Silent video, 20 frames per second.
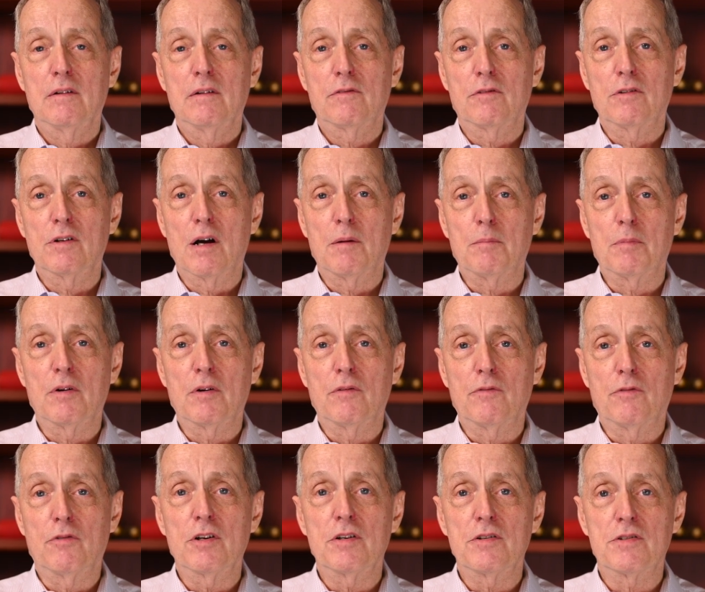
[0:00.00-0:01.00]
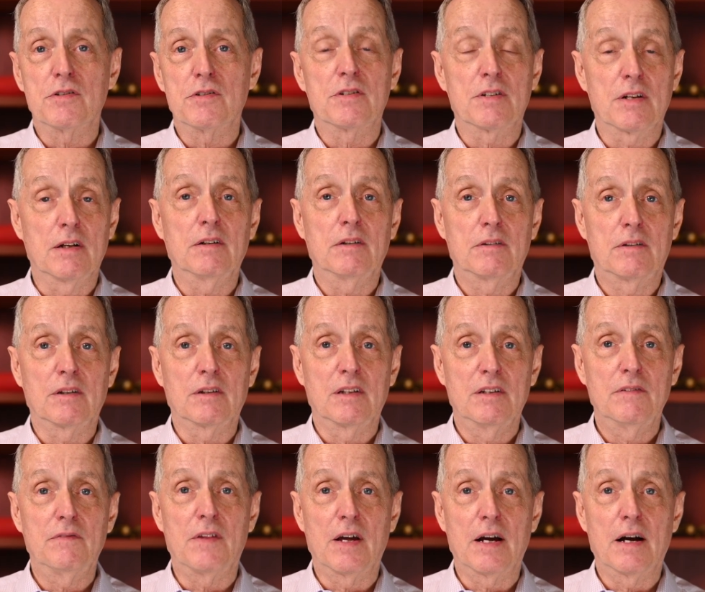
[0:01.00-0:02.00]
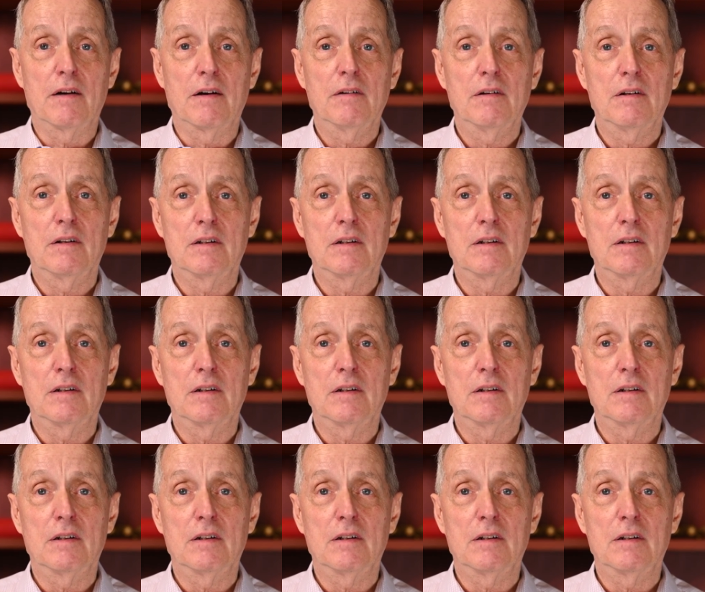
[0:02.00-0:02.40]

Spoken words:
for a number of reasons to live there.